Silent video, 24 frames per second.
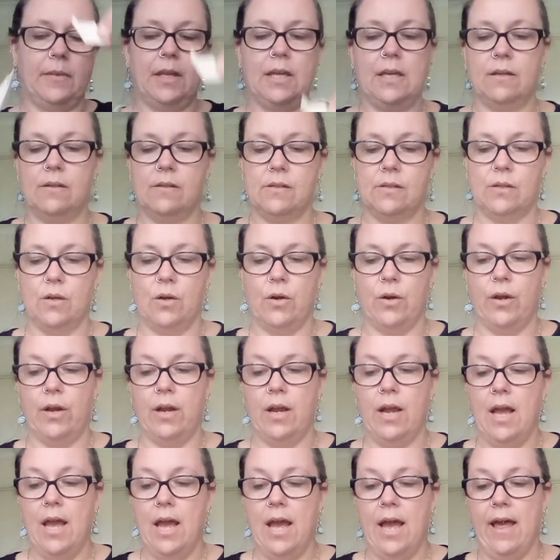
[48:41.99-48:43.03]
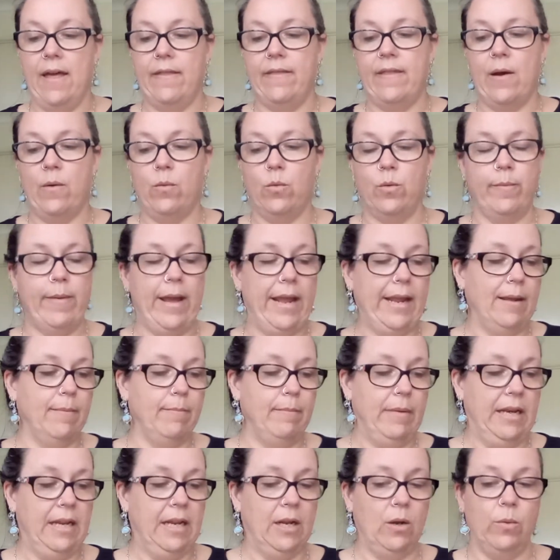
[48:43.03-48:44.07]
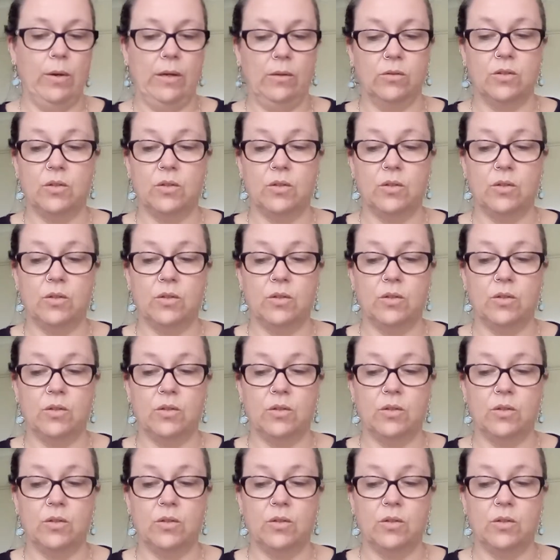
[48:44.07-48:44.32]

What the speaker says: So, and that will make a mini quilt.